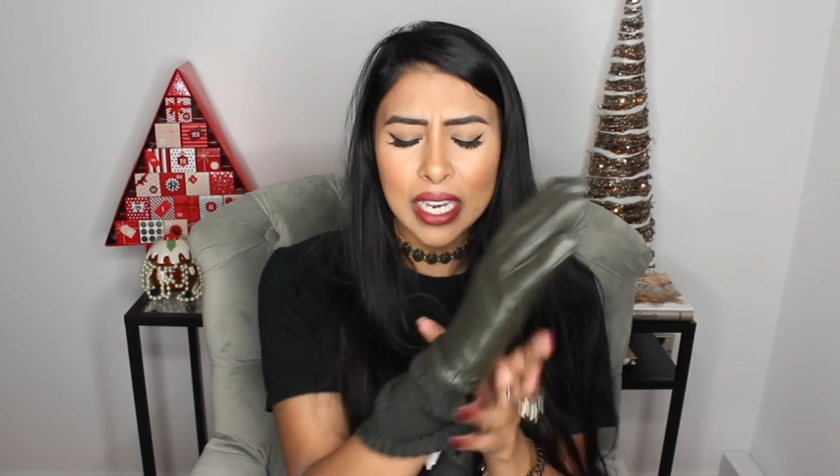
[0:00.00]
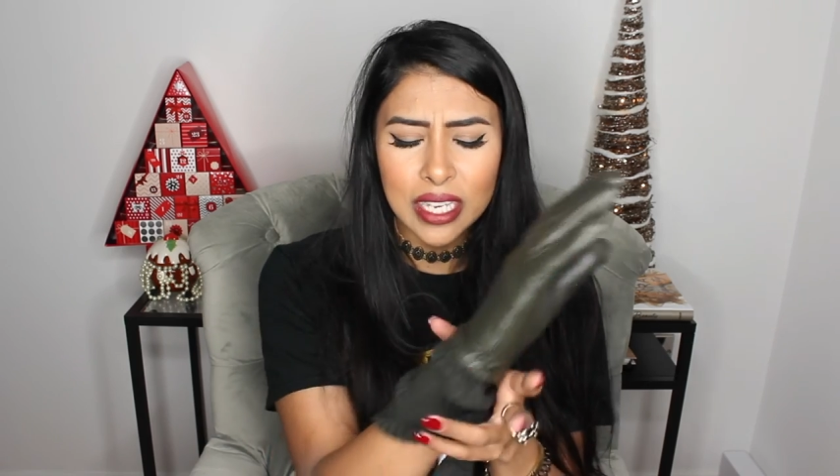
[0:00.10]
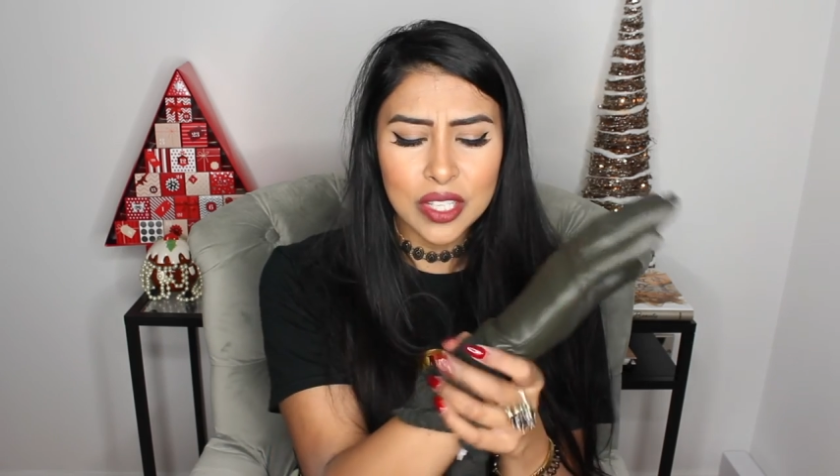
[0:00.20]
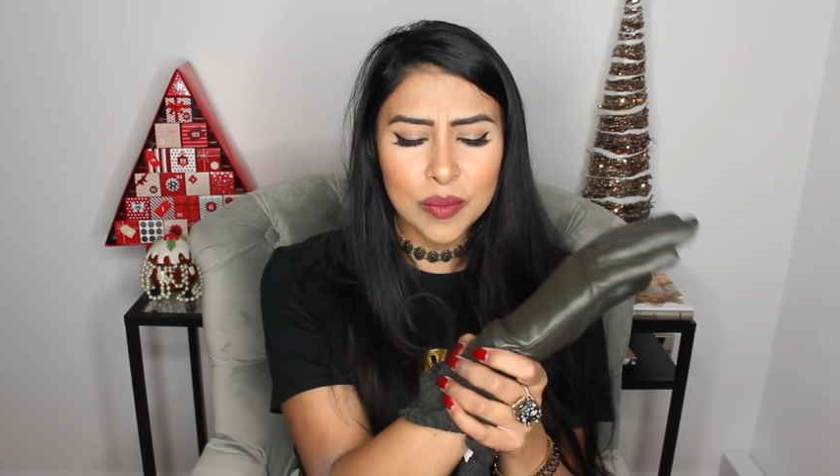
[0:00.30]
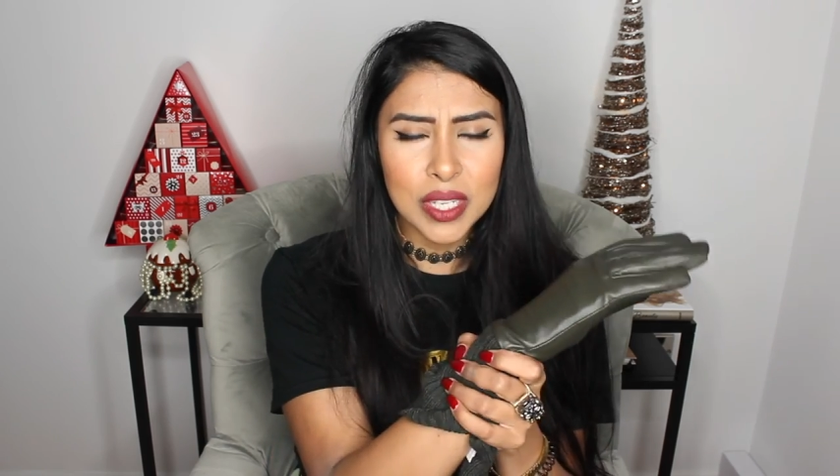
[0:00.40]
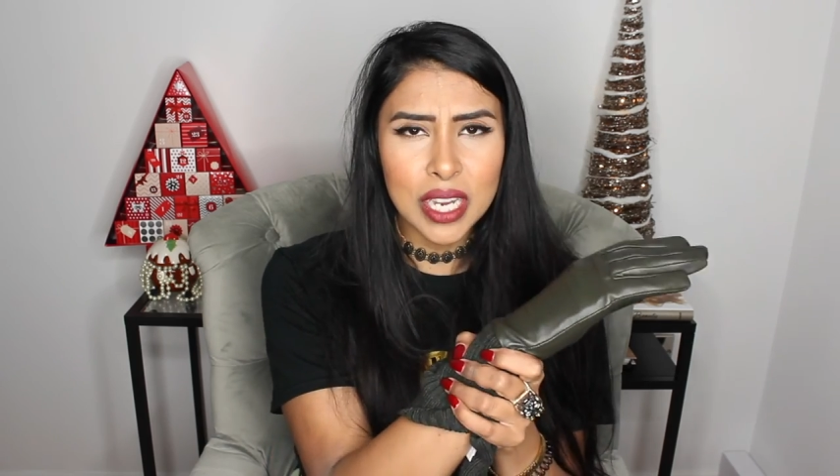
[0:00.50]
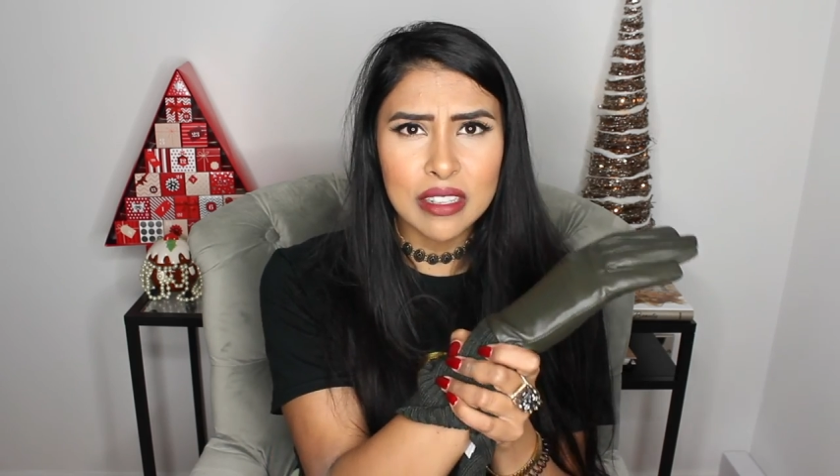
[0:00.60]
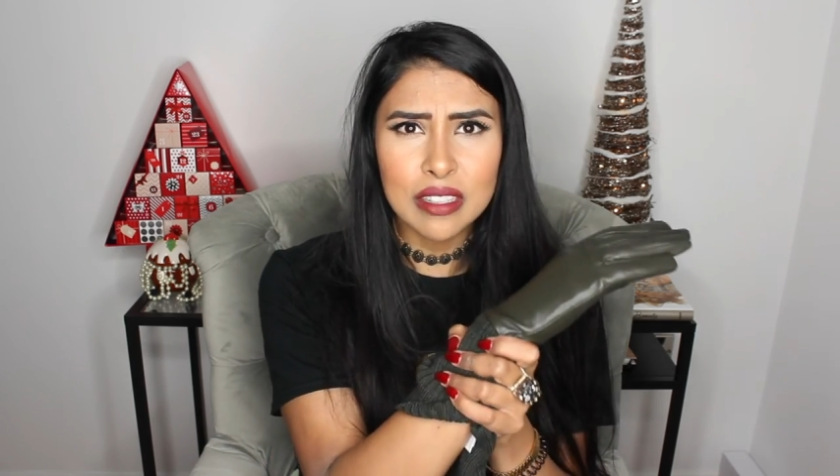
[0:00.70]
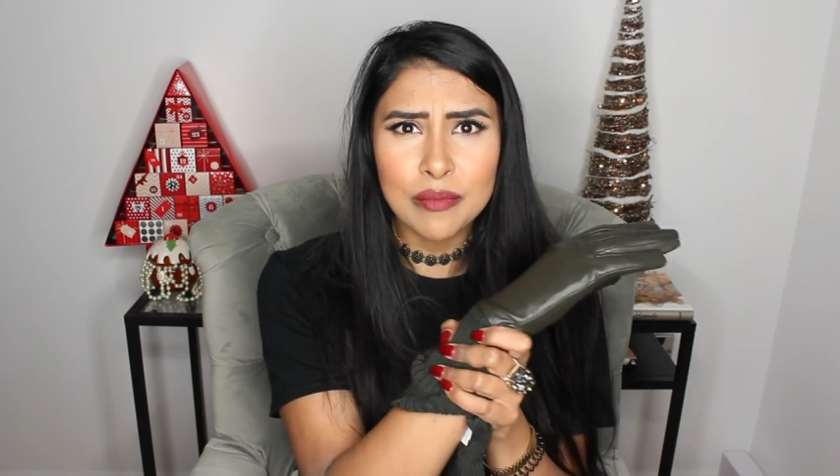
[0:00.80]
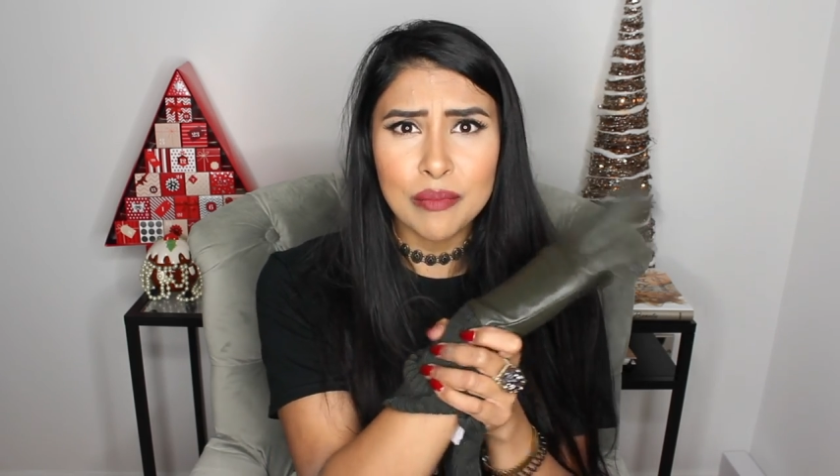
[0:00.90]
and
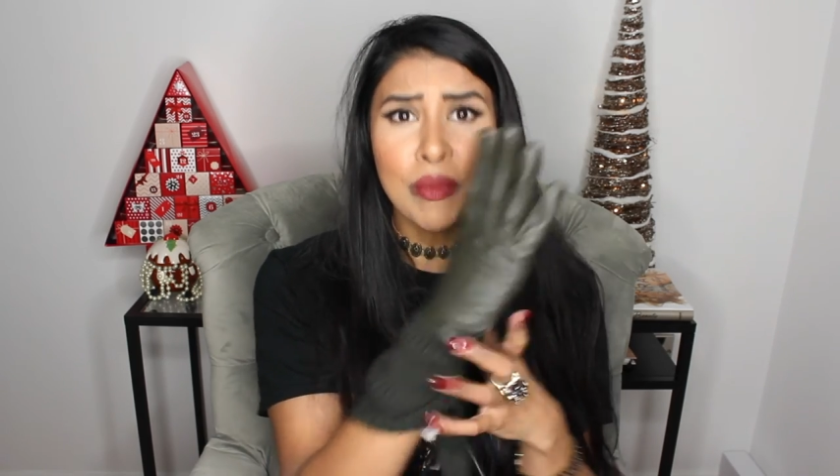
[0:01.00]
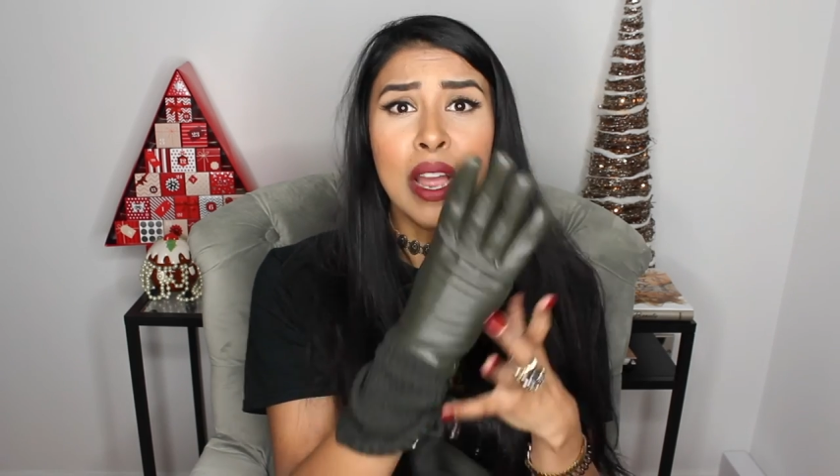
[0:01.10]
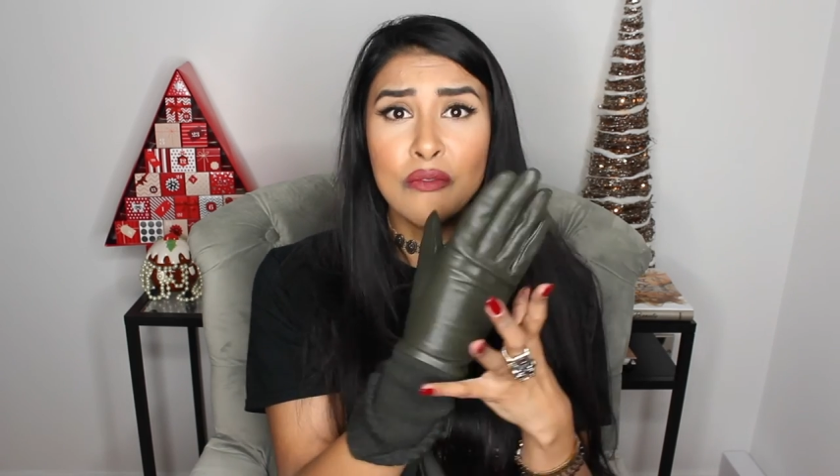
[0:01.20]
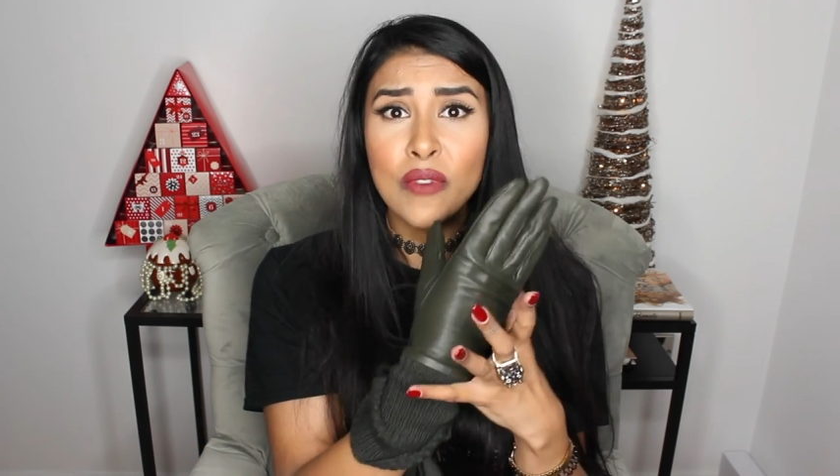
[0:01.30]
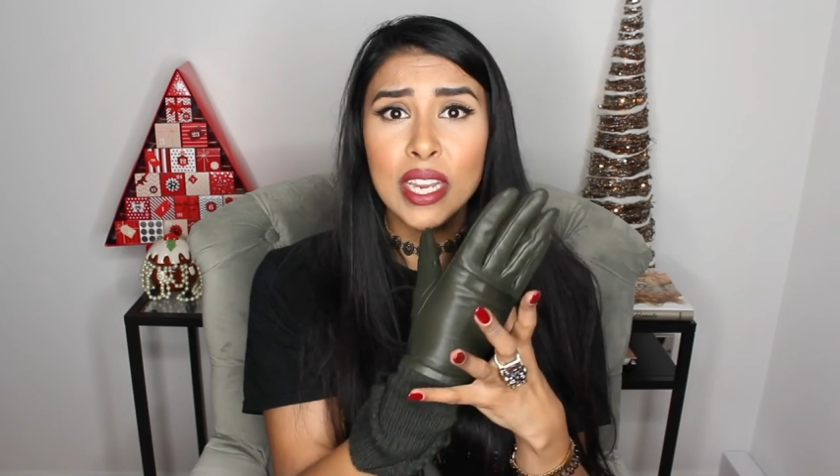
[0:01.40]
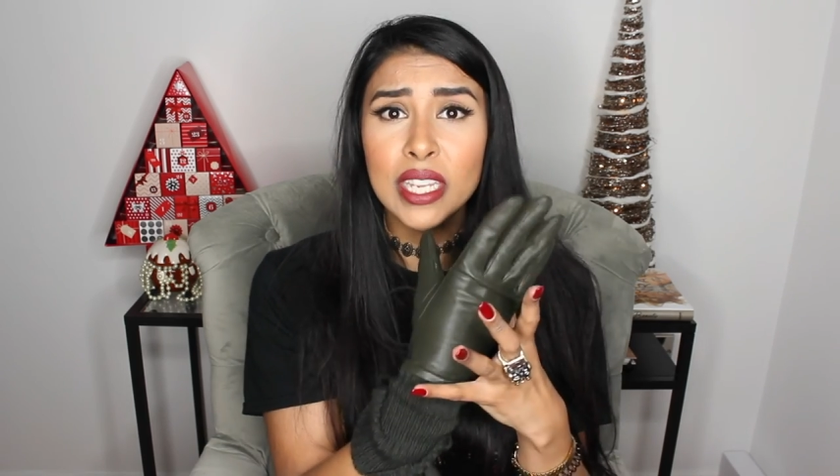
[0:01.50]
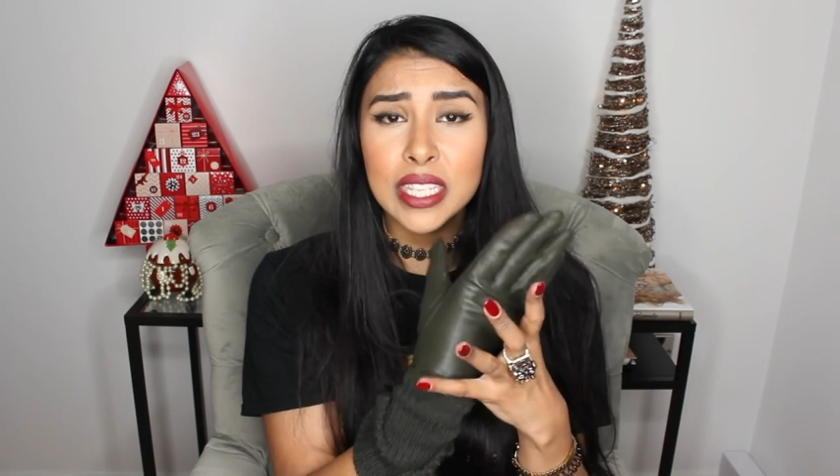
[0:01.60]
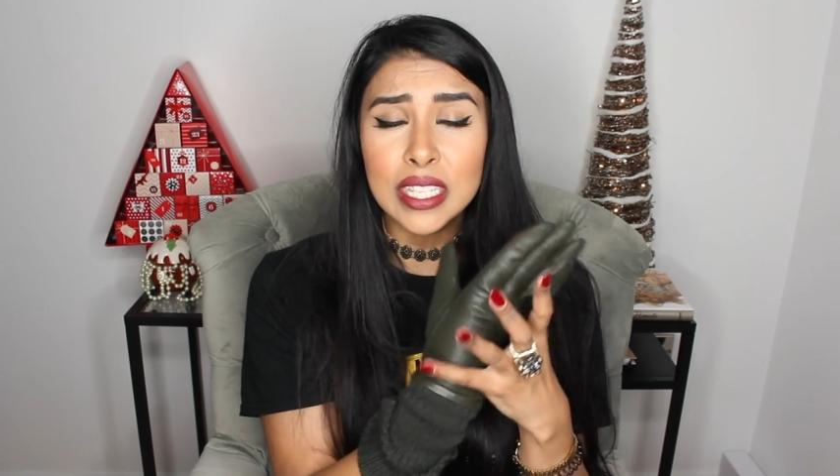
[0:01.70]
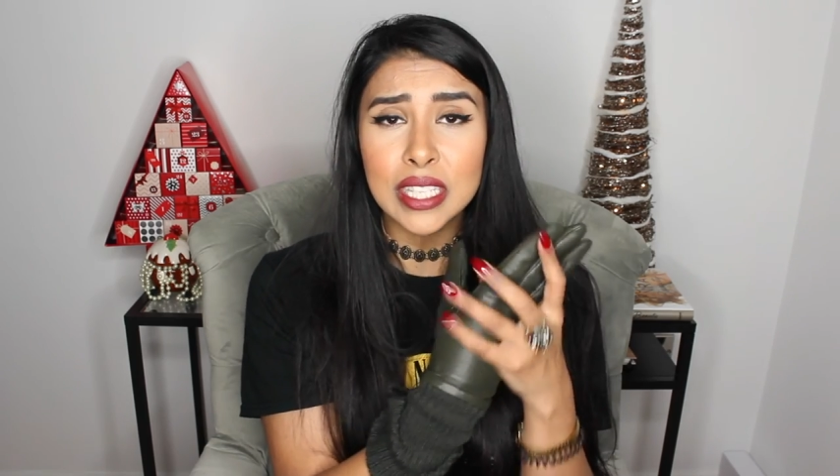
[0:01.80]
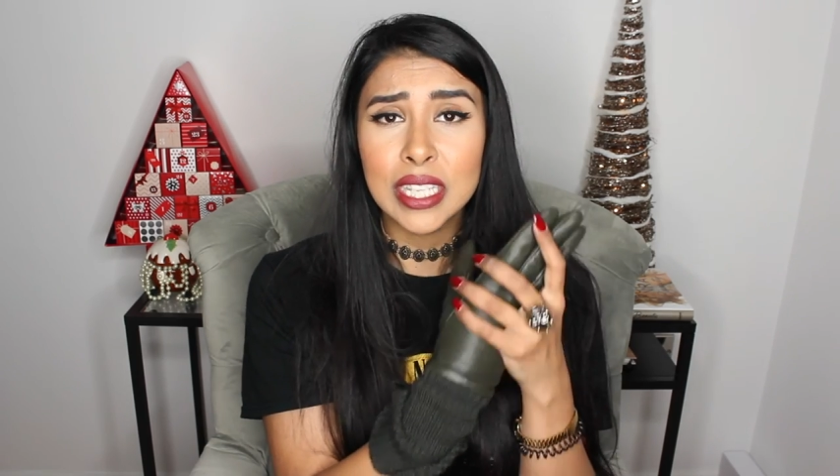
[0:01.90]
sometimes my
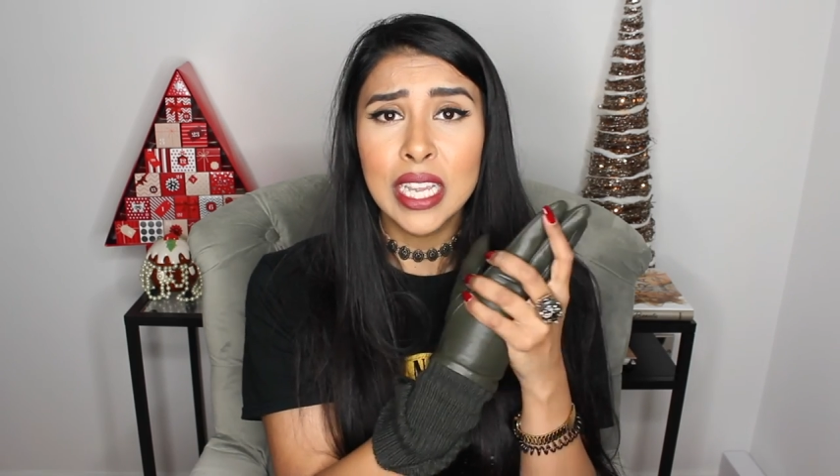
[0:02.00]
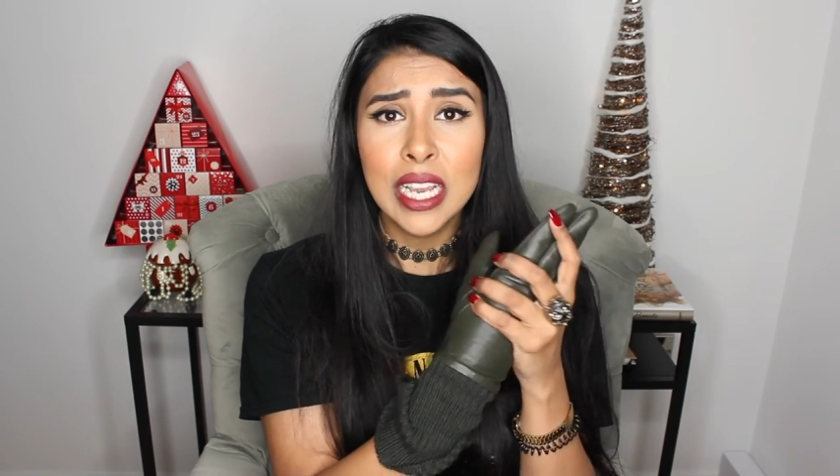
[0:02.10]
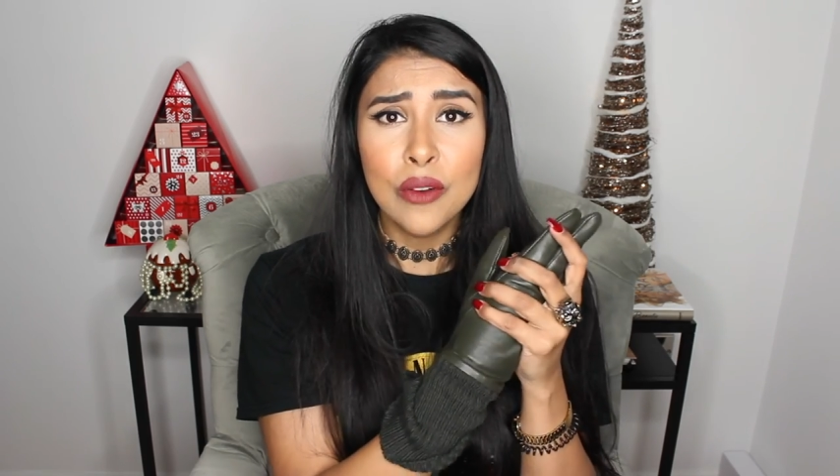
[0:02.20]
wrists